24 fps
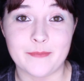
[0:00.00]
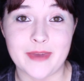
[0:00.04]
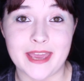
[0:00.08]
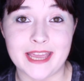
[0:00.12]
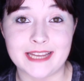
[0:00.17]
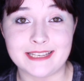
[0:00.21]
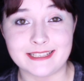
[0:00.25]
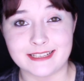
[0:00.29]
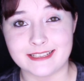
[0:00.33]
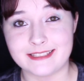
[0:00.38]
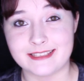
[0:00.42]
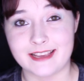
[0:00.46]

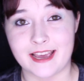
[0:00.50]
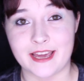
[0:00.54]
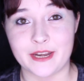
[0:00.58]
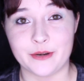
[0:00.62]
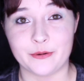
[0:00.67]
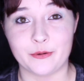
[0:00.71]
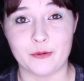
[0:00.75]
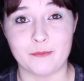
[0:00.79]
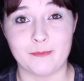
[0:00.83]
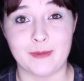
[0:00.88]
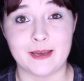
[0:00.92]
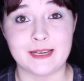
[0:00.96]
It does kind
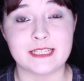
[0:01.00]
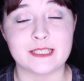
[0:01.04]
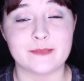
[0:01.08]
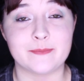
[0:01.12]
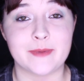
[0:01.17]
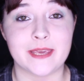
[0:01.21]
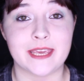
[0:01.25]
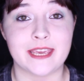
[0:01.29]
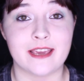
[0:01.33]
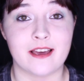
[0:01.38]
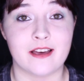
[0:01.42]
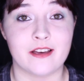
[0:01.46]
of remind
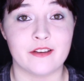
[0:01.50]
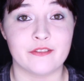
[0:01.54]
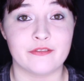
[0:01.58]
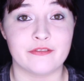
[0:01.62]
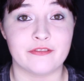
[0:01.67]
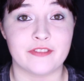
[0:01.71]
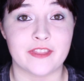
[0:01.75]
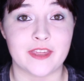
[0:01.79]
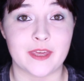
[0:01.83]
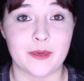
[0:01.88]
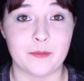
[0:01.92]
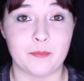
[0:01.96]
me
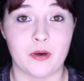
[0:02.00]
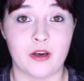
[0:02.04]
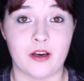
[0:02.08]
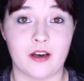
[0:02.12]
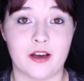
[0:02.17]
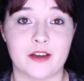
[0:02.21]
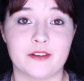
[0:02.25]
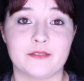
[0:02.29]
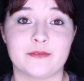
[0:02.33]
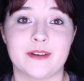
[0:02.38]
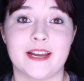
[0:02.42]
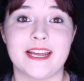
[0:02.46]
of the
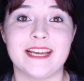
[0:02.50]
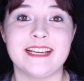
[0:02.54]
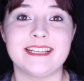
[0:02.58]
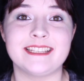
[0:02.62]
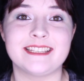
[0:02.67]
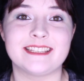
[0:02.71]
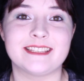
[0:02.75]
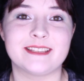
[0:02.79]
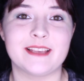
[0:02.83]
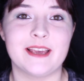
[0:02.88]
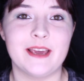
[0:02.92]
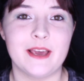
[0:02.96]
pod
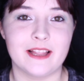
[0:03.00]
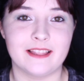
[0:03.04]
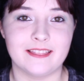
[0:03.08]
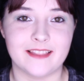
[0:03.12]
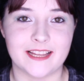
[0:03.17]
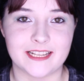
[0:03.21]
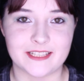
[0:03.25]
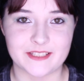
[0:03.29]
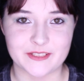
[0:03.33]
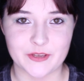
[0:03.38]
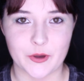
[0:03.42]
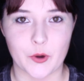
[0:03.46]
race.
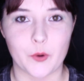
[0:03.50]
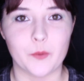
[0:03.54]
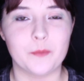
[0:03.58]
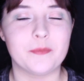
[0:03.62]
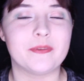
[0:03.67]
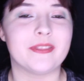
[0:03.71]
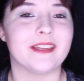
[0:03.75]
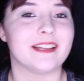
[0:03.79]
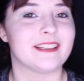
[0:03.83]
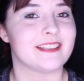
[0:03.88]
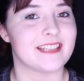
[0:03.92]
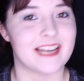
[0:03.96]
Let's
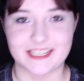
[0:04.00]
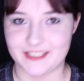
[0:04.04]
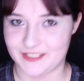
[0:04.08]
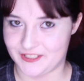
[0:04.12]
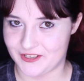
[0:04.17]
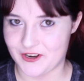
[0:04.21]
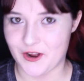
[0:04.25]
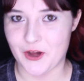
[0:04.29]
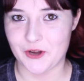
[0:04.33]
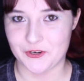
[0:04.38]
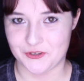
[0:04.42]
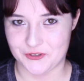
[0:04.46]
hope that
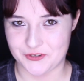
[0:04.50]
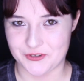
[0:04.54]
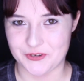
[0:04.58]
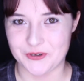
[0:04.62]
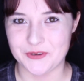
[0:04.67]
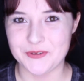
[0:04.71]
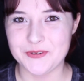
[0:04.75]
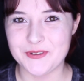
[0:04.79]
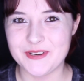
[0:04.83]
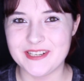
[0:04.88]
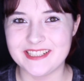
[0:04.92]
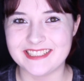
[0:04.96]
that's not true.